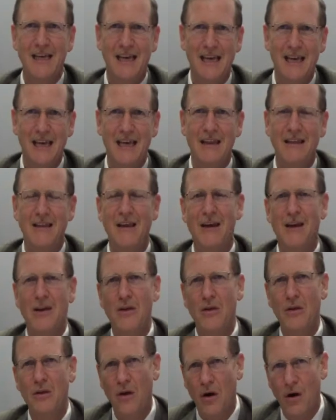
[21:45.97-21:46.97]
in the
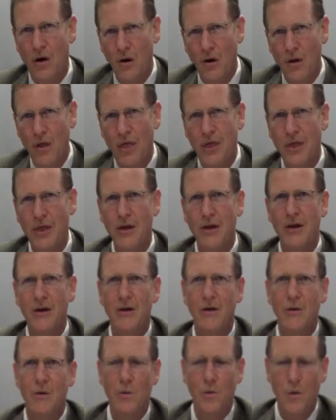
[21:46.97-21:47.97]

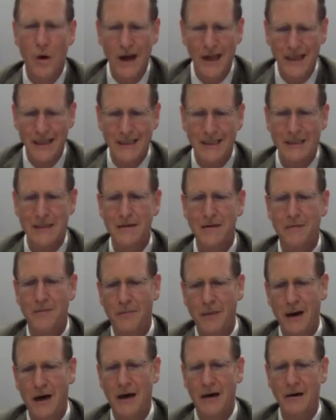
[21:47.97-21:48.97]
northwest
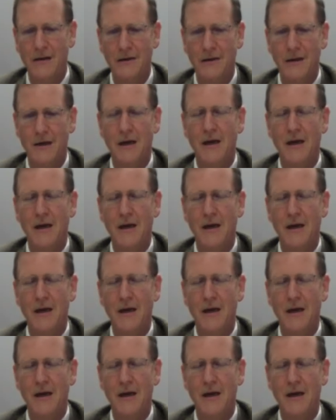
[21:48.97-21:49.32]
part